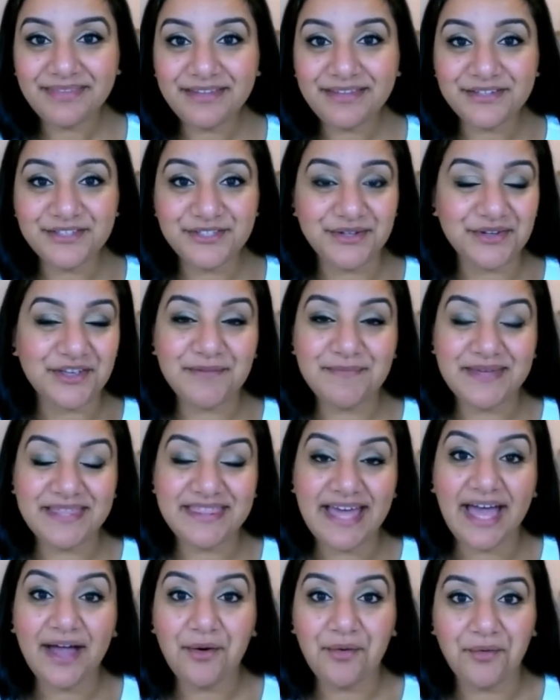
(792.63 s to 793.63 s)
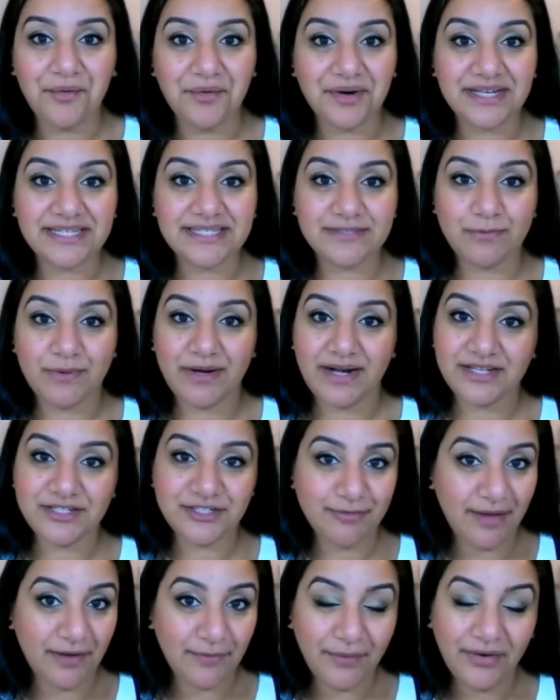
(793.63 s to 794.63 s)
So it could be that, or it's when I
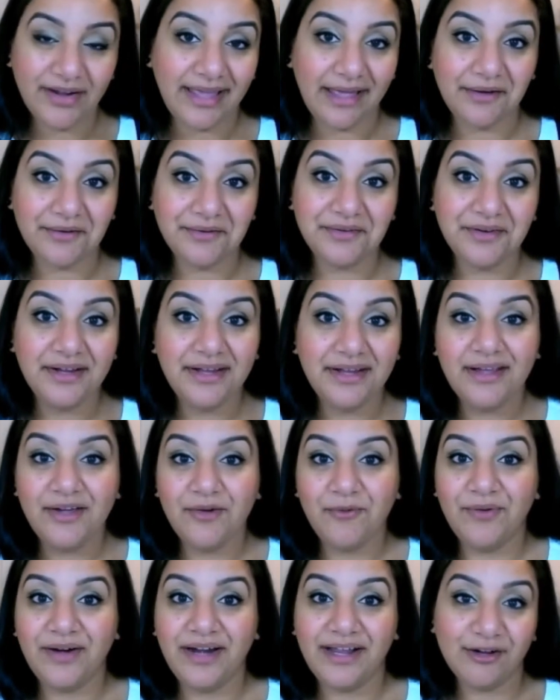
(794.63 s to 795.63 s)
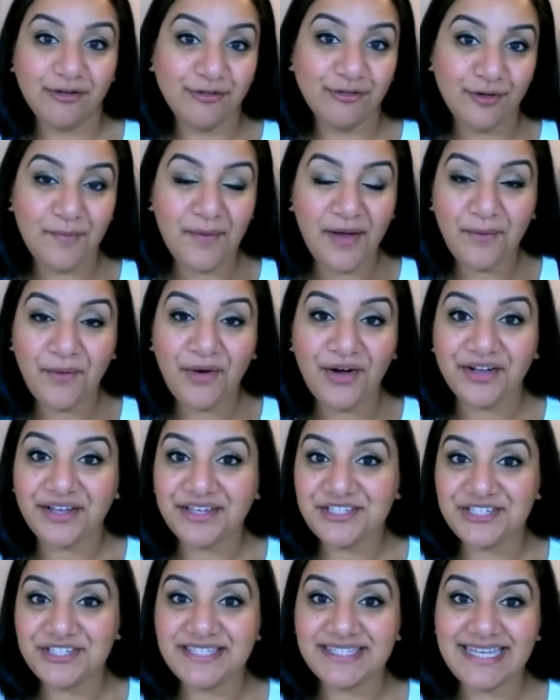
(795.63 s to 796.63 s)
do my workout, when I go for my
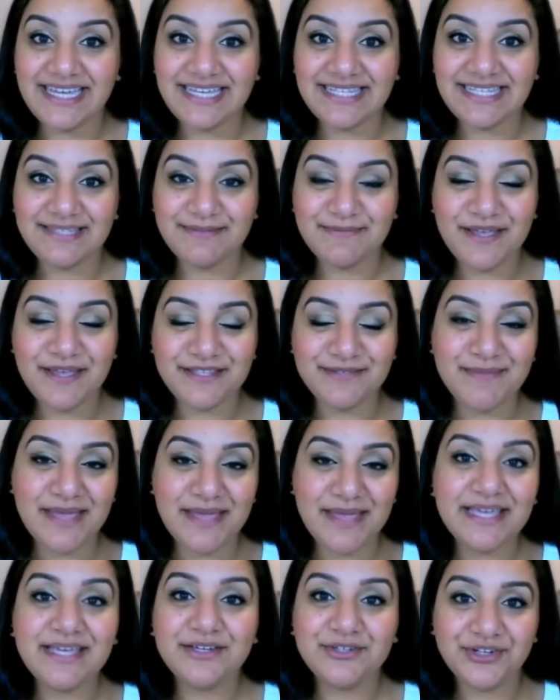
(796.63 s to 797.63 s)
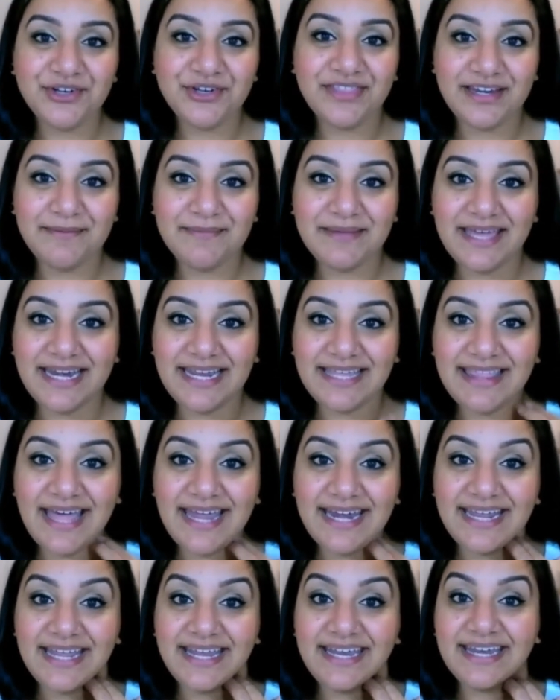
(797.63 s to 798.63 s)
walk. Just it's making sure that I'm getting
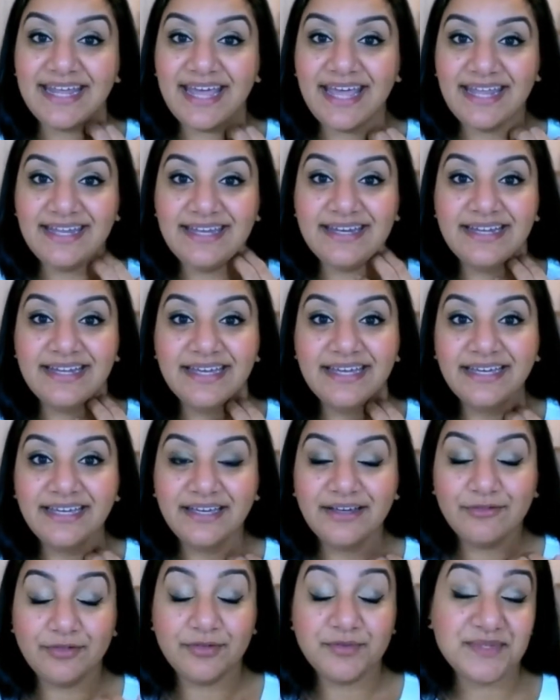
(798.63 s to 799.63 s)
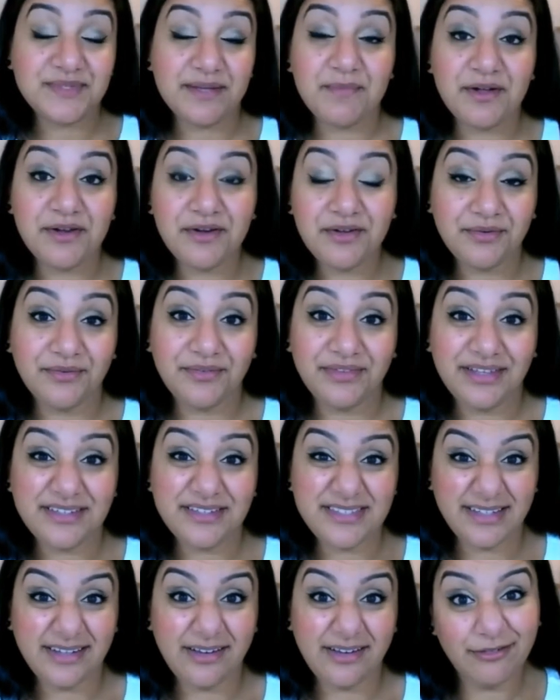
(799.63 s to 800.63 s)
that in. And from someone who only used
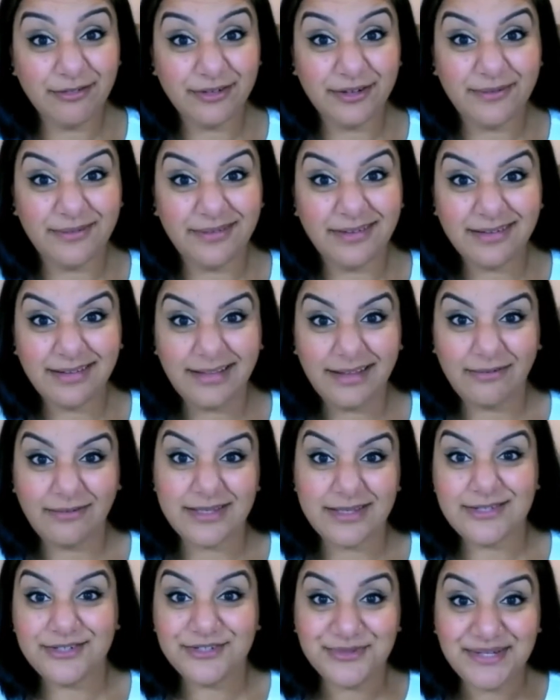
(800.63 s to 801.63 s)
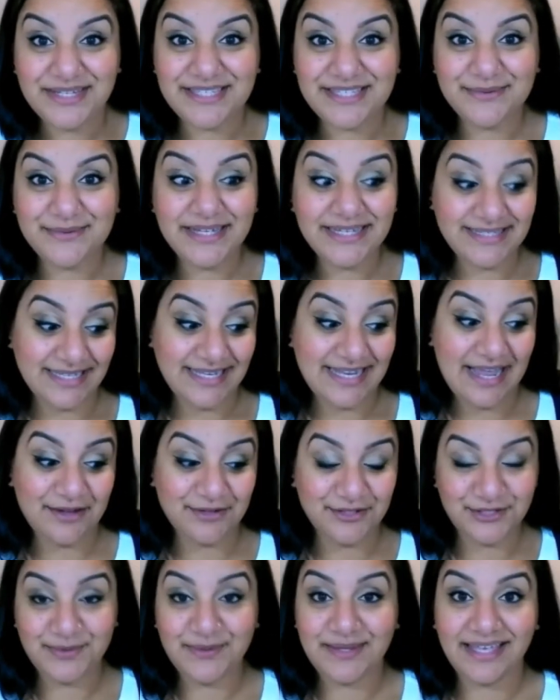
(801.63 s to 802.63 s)
to go for a walk like once or twice a week to now
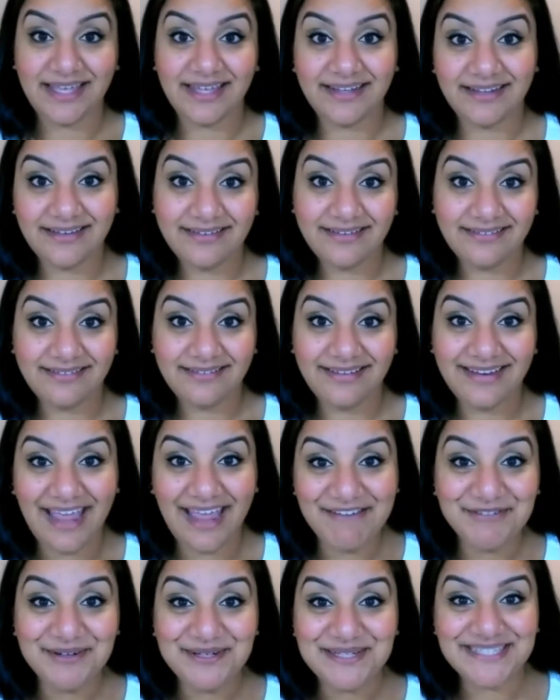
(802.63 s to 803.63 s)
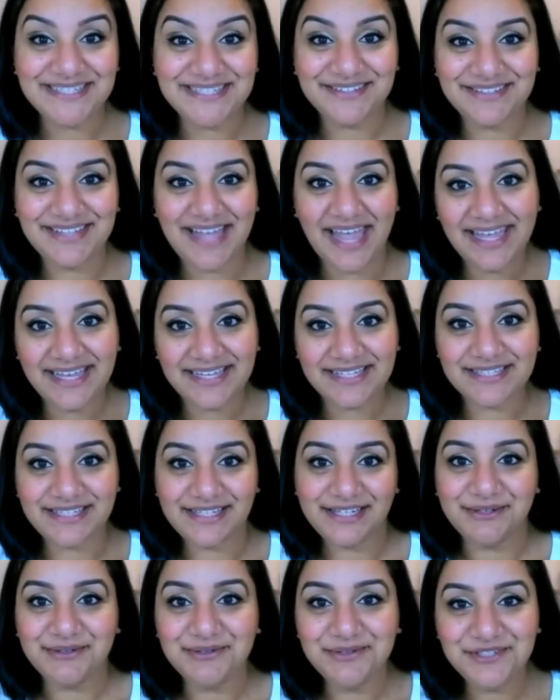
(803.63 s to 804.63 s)
doing it every single day is
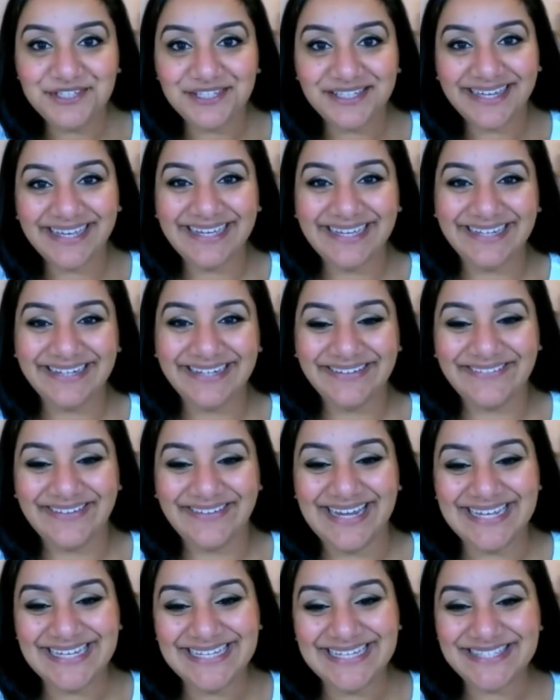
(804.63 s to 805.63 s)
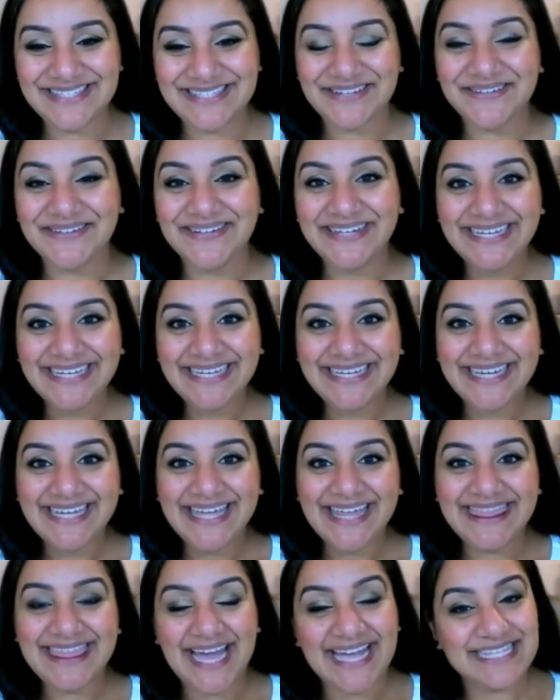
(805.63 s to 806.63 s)
huge, right? So
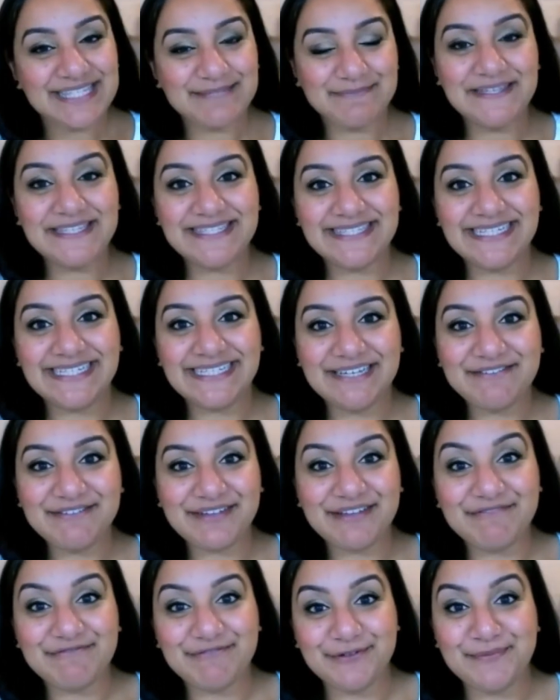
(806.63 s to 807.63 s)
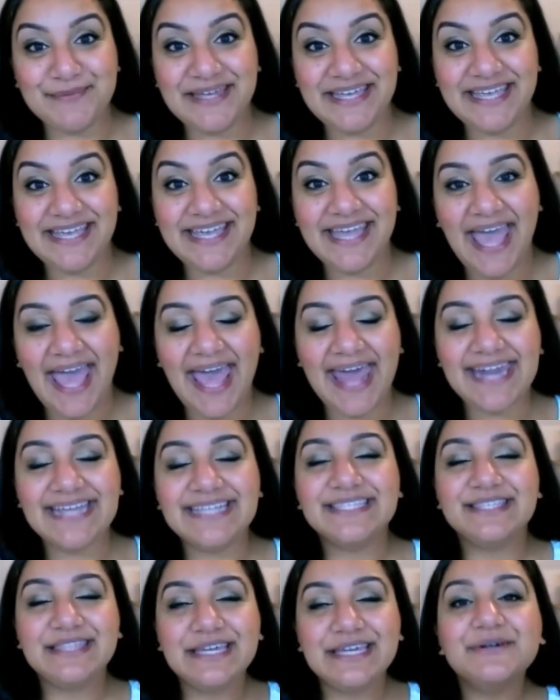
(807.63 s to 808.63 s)
yeah, that's been significant for me. And
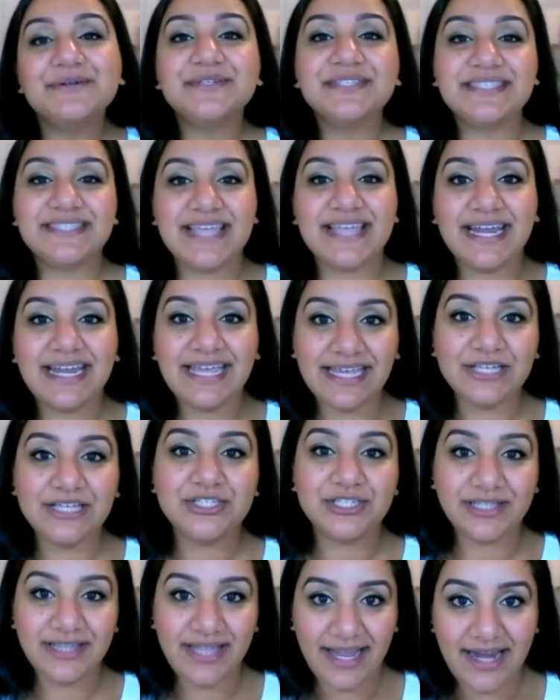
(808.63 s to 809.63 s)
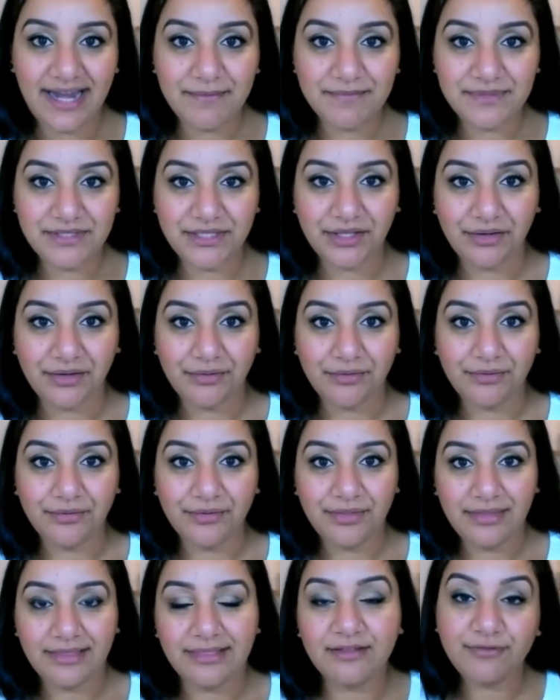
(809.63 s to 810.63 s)
it's those that each led up
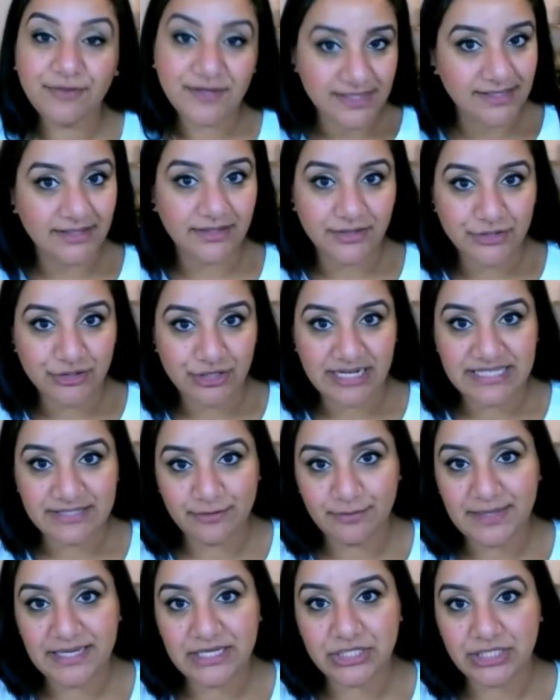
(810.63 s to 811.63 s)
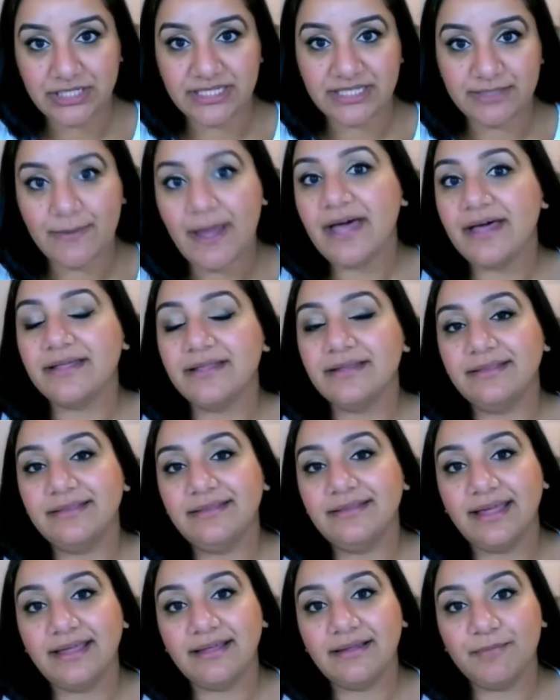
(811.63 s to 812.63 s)
to the physical transformation as well,
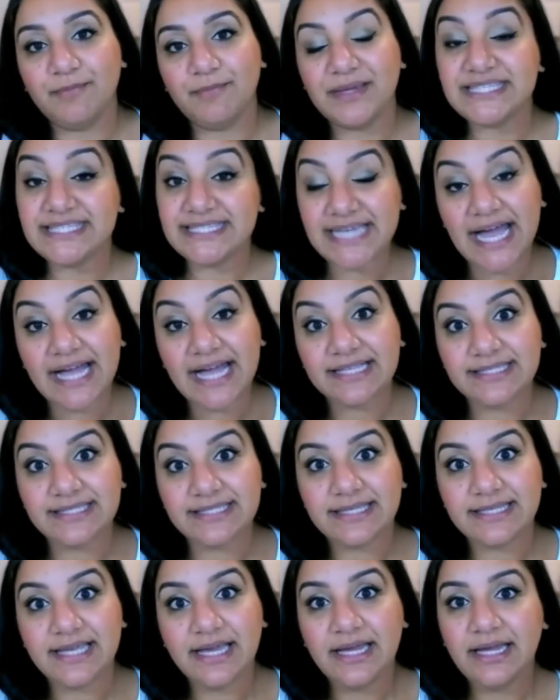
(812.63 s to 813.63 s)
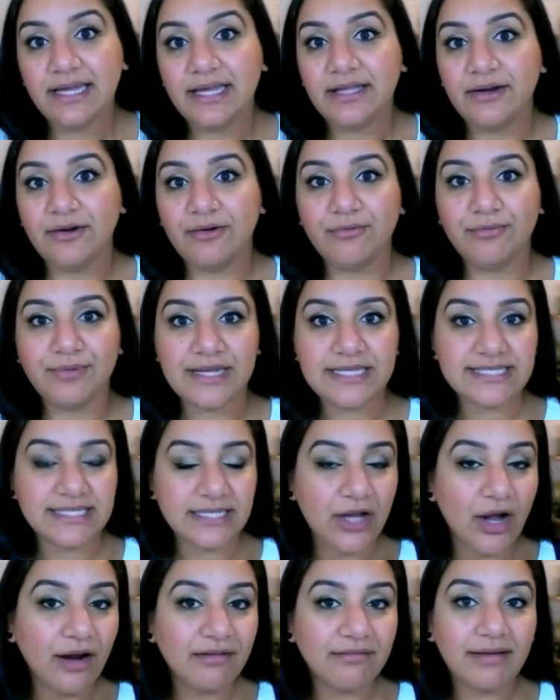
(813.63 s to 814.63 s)
like my stats, resting
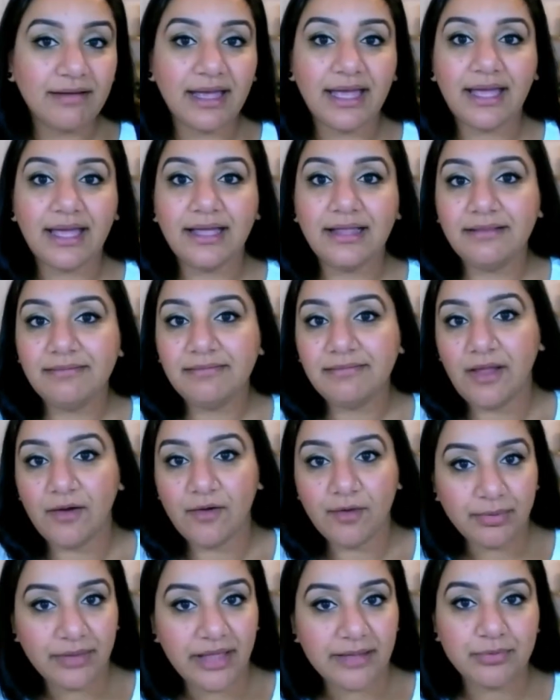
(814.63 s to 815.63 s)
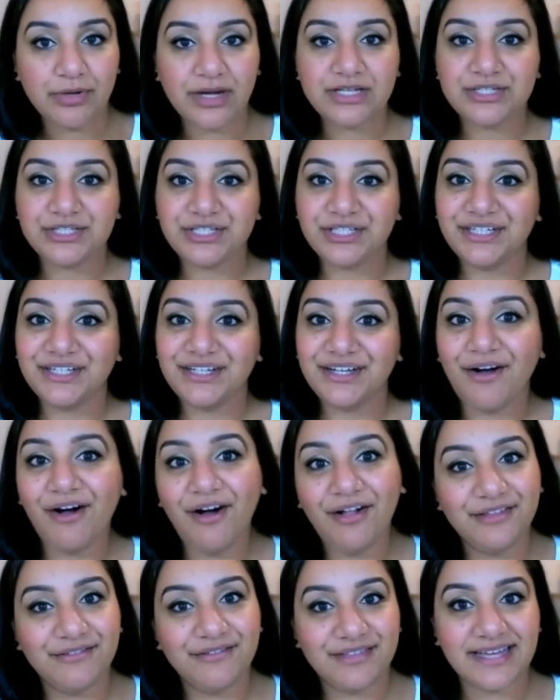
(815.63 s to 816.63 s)
heart rate, lower blood pressure,
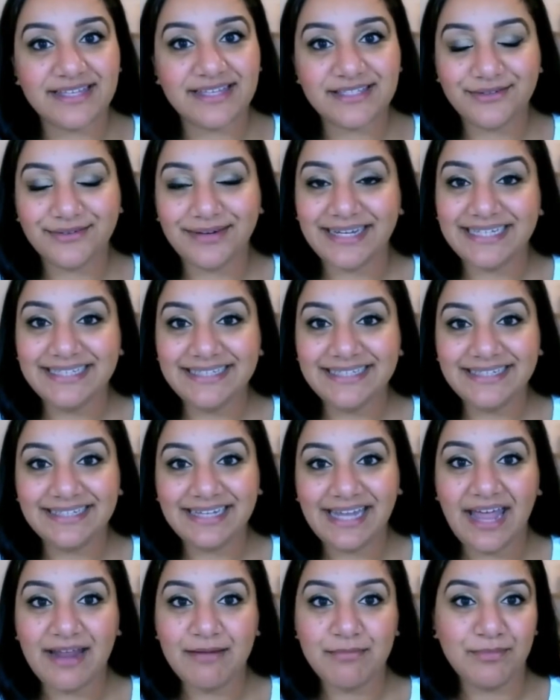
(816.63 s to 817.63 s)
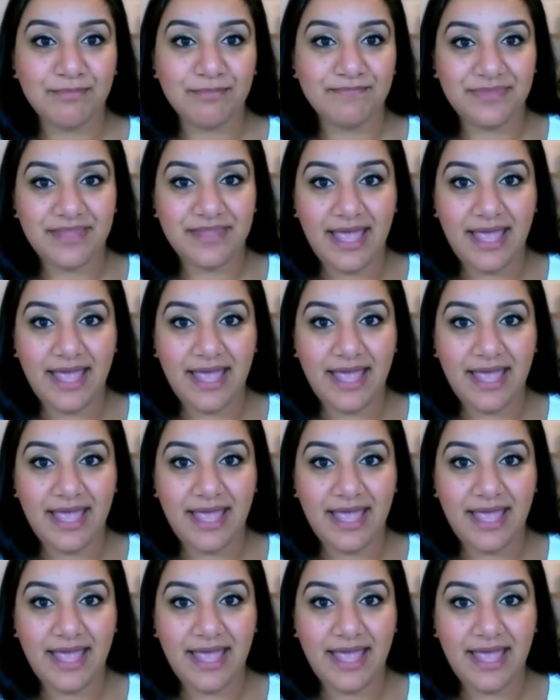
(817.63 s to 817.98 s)
all of that's great and